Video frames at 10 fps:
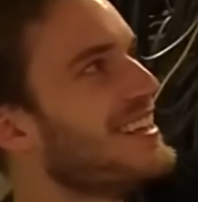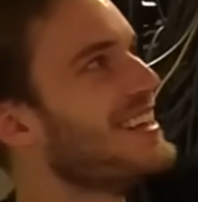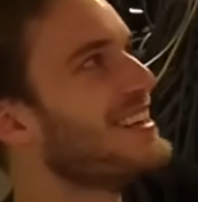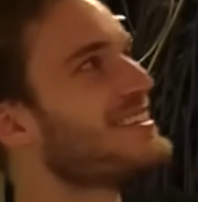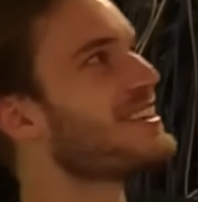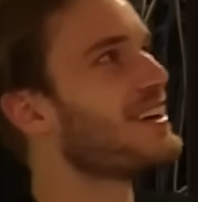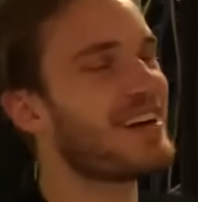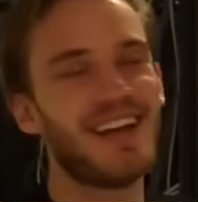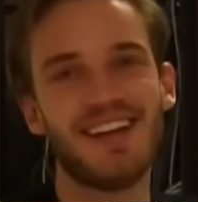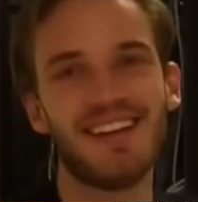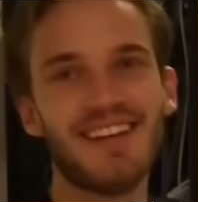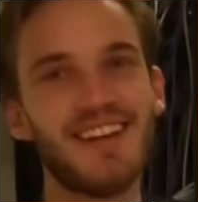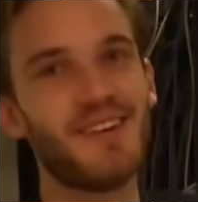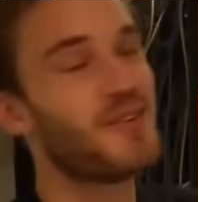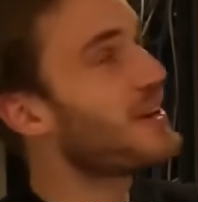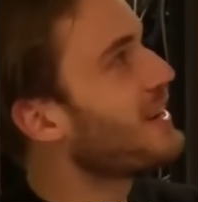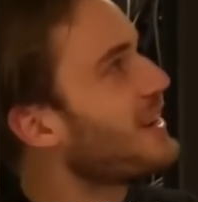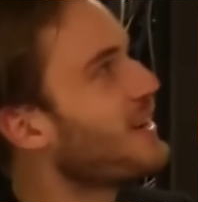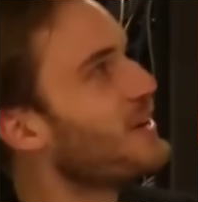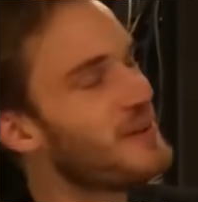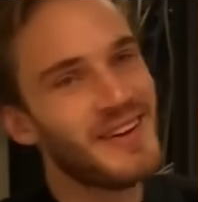Windows. Sorry, we're gonna go.